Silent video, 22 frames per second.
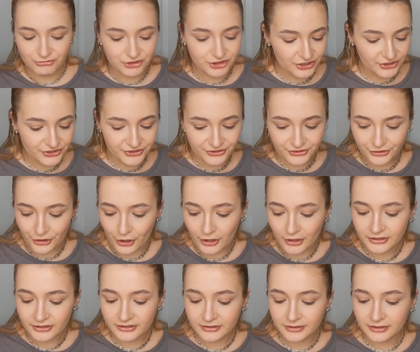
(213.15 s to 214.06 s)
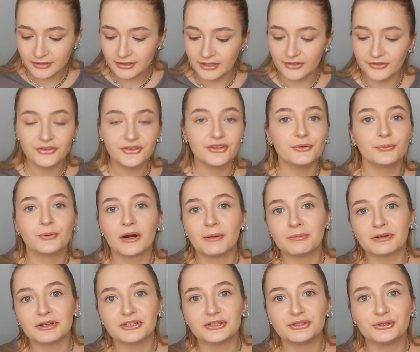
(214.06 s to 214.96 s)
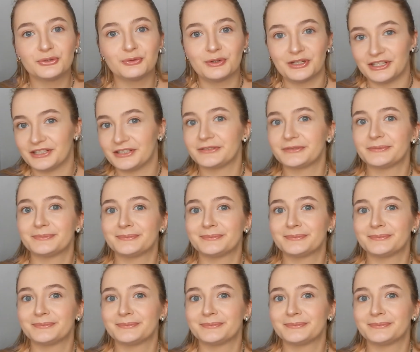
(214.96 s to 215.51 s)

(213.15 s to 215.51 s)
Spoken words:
just start and see what I'm gonna do with it.